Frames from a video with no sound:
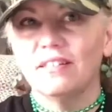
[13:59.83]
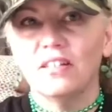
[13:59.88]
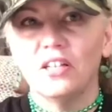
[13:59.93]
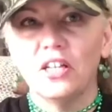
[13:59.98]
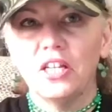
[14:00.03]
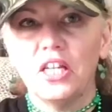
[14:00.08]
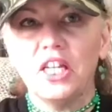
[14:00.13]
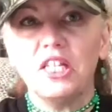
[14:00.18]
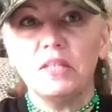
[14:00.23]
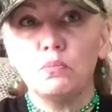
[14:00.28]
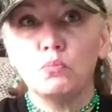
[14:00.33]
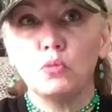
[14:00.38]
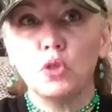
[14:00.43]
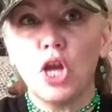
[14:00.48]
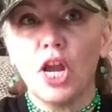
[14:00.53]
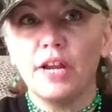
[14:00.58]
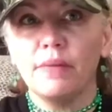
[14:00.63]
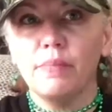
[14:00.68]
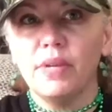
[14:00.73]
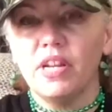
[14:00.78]
could
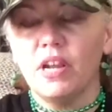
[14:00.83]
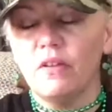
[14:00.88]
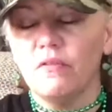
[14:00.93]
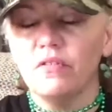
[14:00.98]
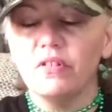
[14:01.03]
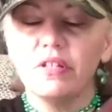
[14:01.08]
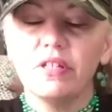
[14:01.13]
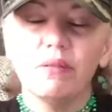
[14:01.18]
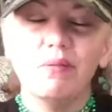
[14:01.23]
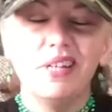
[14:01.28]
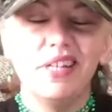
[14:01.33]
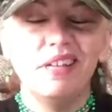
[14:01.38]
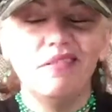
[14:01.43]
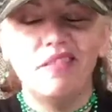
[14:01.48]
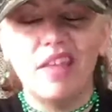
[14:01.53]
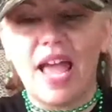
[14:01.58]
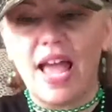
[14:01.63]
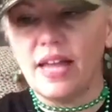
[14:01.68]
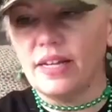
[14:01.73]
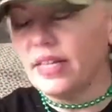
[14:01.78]
tide me over. So we do
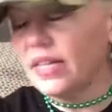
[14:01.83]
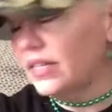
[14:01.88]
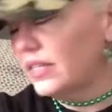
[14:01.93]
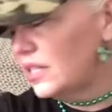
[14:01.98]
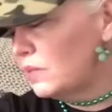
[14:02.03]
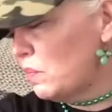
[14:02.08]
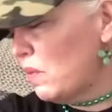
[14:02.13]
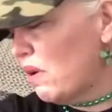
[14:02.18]
the Atkins